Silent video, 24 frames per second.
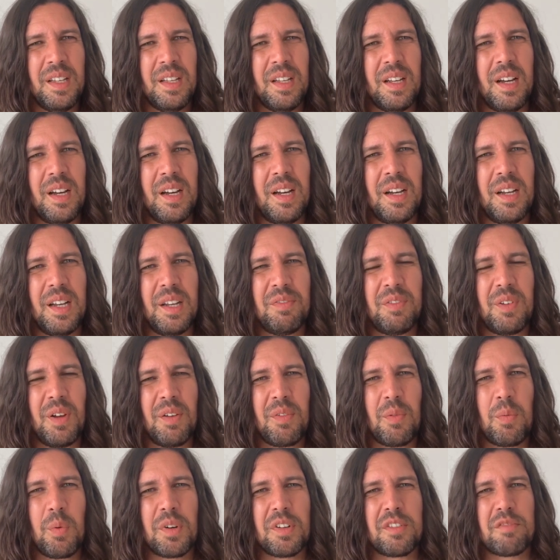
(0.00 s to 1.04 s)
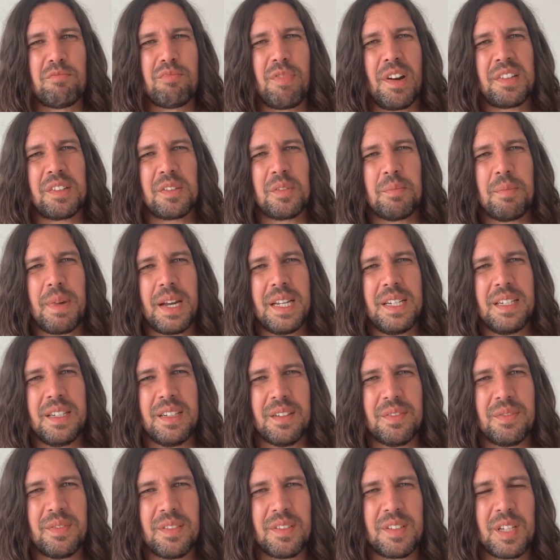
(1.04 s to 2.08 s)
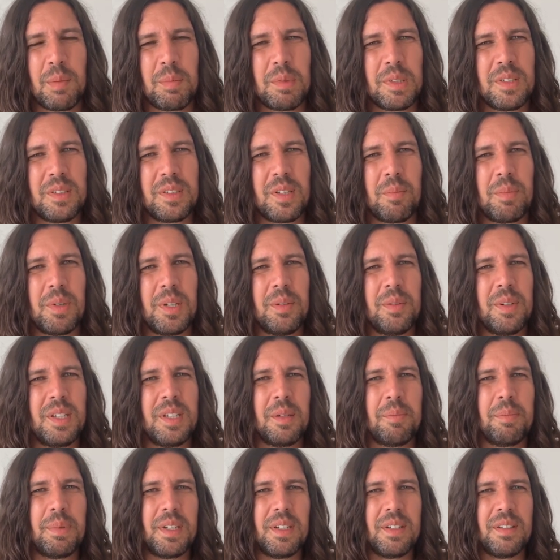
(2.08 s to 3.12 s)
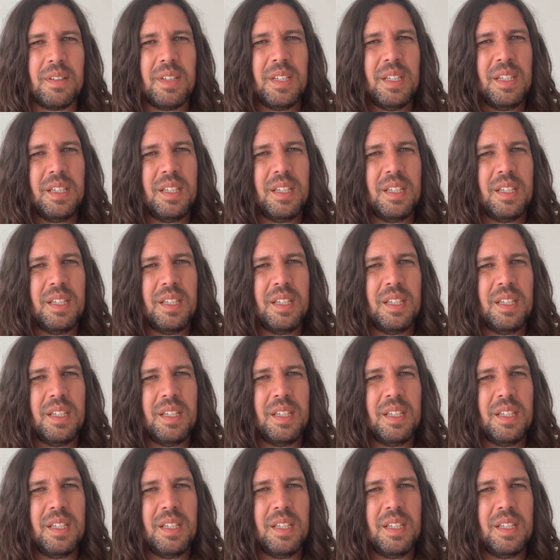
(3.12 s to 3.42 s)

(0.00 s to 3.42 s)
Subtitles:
If you ever watched WrestleMania from the WWE, there'd be an